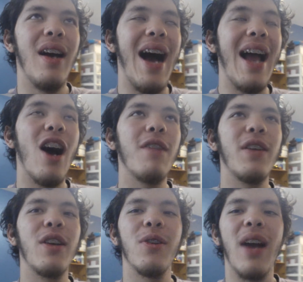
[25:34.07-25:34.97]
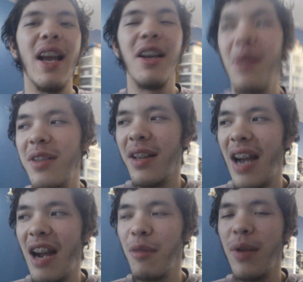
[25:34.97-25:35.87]
I often cry going to the
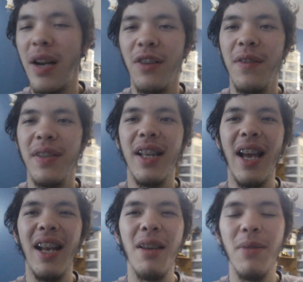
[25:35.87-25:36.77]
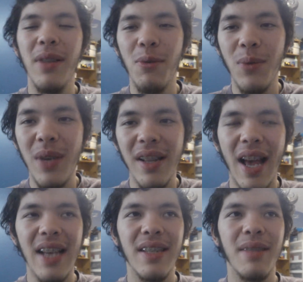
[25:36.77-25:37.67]
chiropractor visit. I didn't really
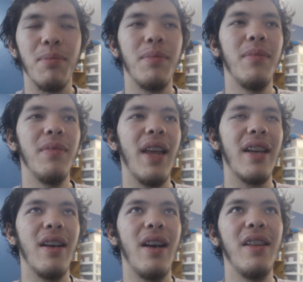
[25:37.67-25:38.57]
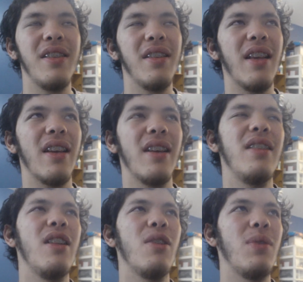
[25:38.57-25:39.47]
realize, like, until, like,
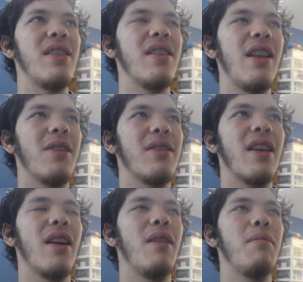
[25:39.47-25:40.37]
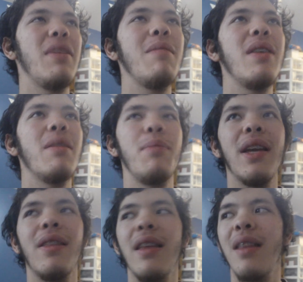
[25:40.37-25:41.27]
recently, and I was like, maybe a
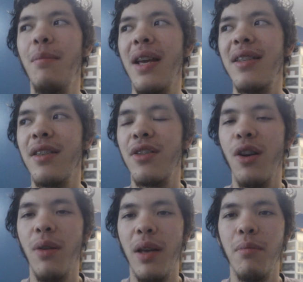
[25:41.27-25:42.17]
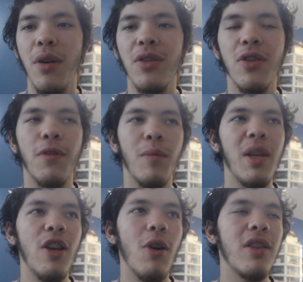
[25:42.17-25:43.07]
big thing that makes it so emotional for
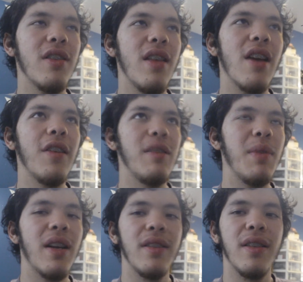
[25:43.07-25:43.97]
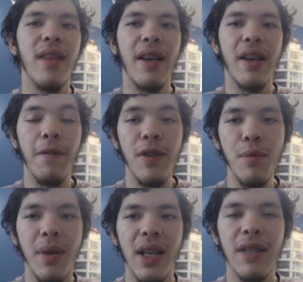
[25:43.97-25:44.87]
me going to there is because it's, like, a
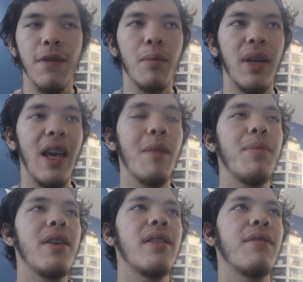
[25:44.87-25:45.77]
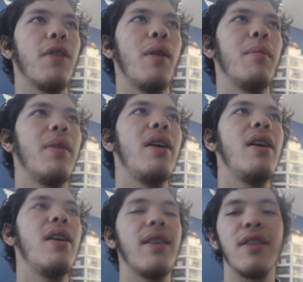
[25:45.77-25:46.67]
few minutes from campus, from
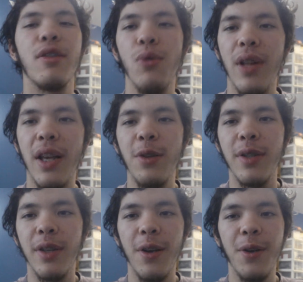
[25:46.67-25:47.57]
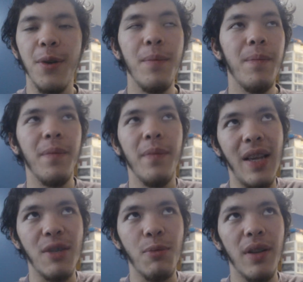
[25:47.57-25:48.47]
this school I used to go to.
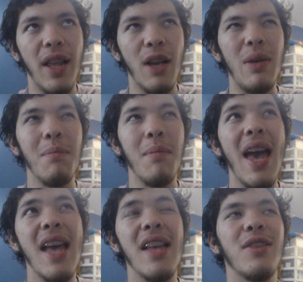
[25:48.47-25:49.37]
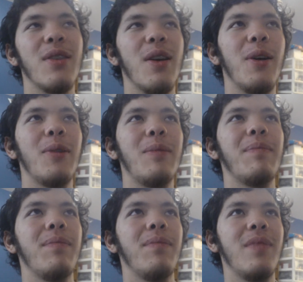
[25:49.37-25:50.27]
That's where, like, we met, so
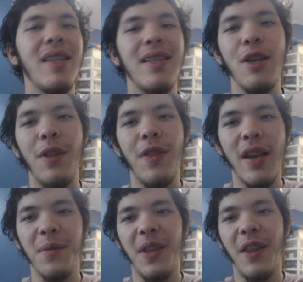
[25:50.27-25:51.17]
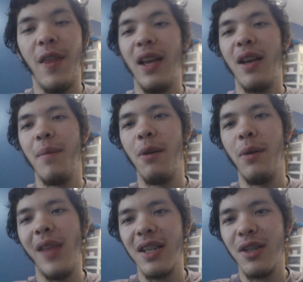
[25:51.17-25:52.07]
that's the only thing I really think about
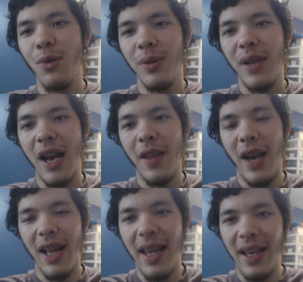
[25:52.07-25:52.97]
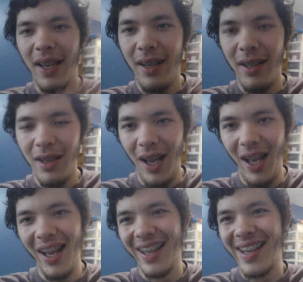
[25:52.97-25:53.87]
with that school now that I, like,
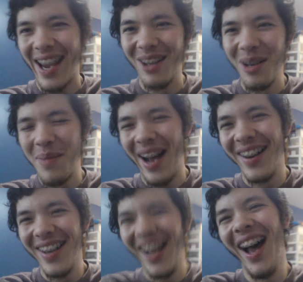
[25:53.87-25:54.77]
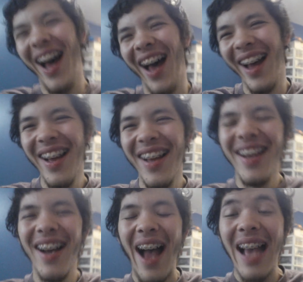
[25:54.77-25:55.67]
care about.
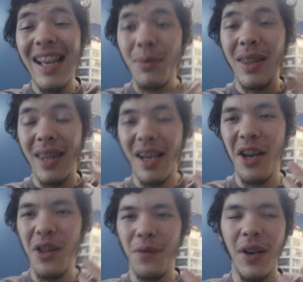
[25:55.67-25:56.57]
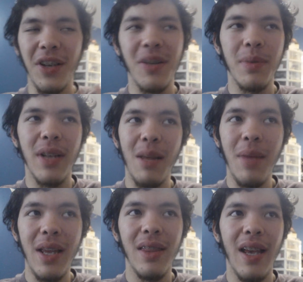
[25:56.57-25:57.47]
As with, like, other friendships that I
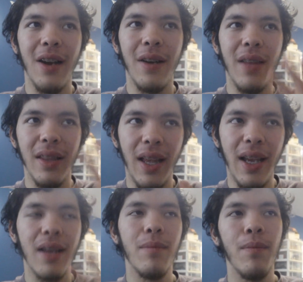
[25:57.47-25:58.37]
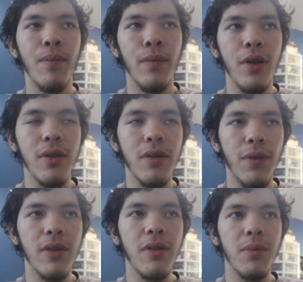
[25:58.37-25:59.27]
made there, and then, like, those two
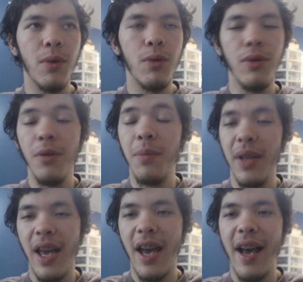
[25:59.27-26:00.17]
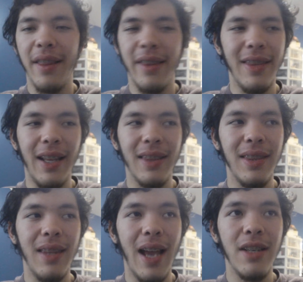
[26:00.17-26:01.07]
friendships were cool too, but yeah, like,
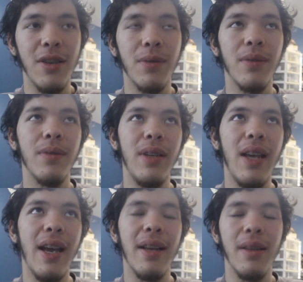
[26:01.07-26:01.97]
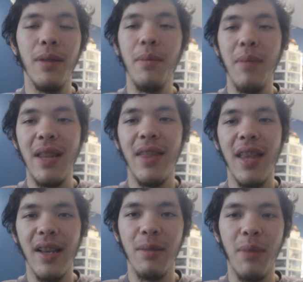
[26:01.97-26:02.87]
I don't, yeah, the main
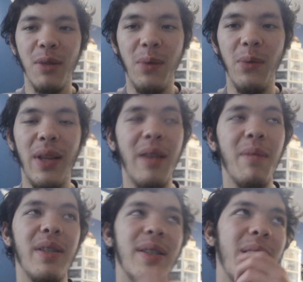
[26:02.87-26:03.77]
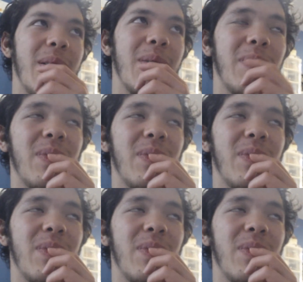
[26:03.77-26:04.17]
thing is my twin flame, and so,